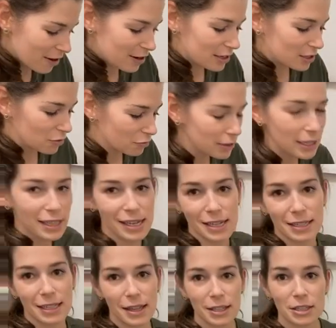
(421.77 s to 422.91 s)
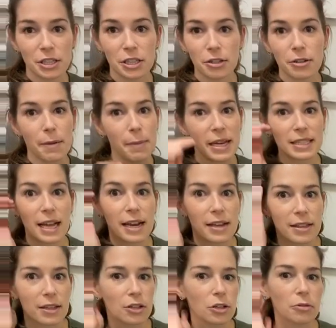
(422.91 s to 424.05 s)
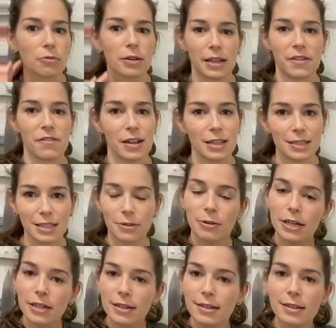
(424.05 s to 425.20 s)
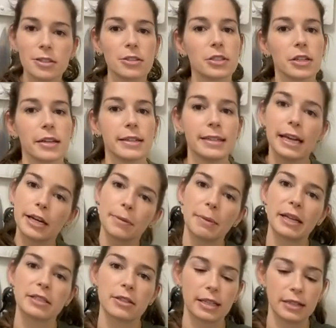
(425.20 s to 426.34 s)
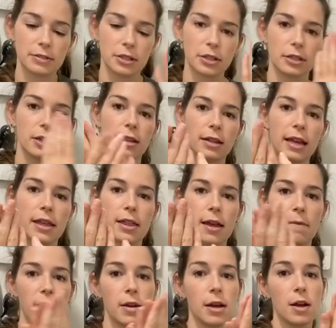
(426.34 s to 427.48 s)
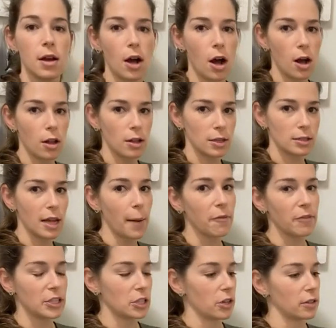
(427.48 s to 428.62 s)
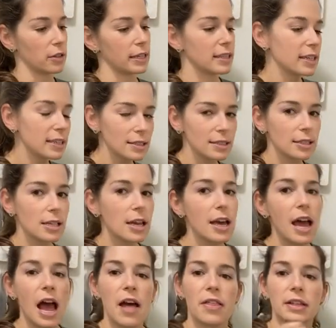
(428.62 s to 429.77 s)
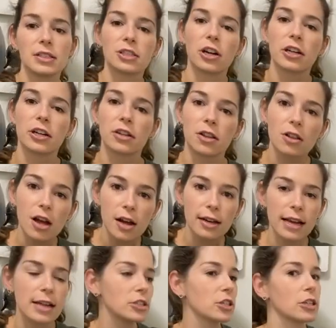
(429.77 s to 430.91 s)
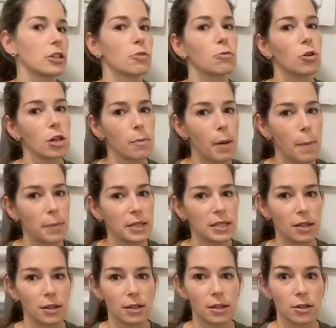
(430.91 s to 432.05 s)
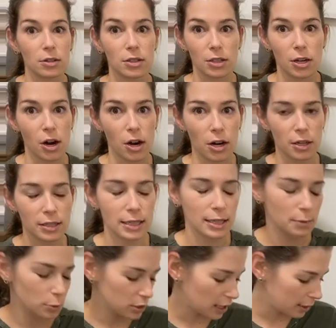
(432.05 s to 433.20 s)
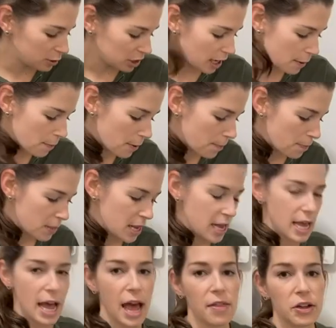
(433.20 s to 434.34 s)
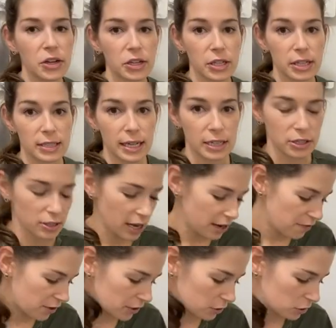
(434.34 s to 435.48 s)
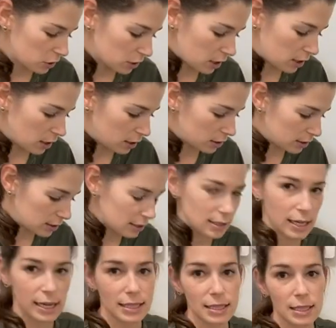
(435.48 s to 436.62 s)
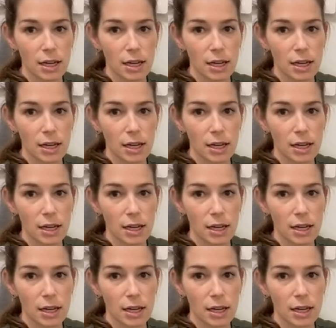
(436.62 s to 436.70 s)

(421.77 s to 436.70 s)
is a really easy thing to do, and it makes anything look really fancy. What you're gonna do is you're gonna take your basil leaves and you're gonna lay them all on top of each other like this. And then starting on the long end, you're going to roll them up into a little cigar type shape. And then you're going to take your knife and you're just going to slice